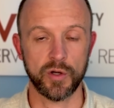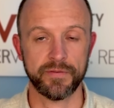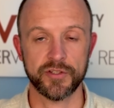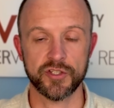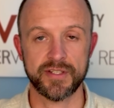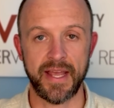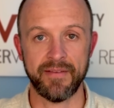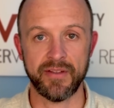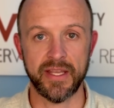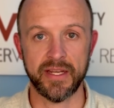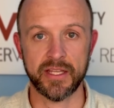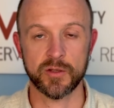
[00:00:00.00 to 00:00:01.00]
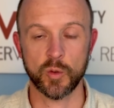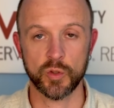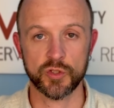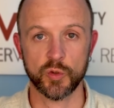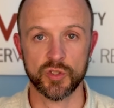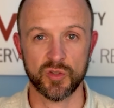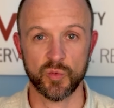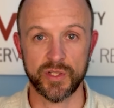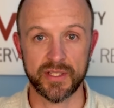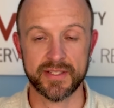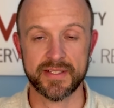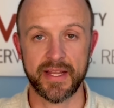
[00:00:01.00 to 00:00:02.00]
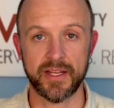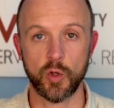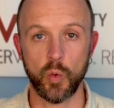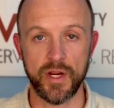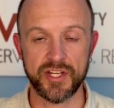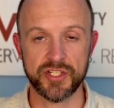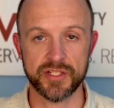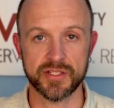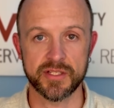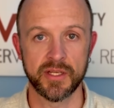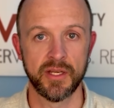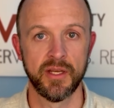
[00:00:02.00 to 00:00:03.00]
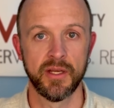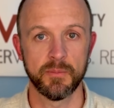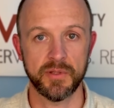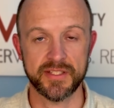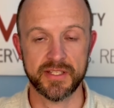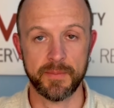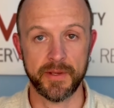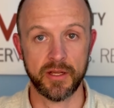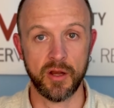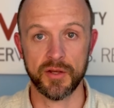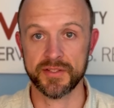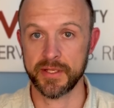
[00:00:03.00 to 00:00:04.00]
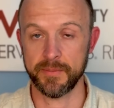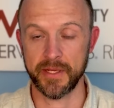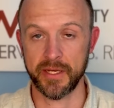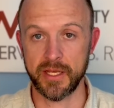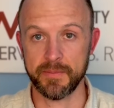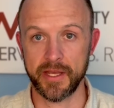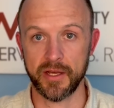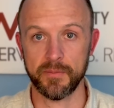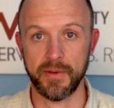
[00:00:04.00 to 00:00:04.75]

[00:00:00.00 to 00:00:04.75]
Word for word: or if you just have any North Georgia real estate questions, please give me a call, send me an email.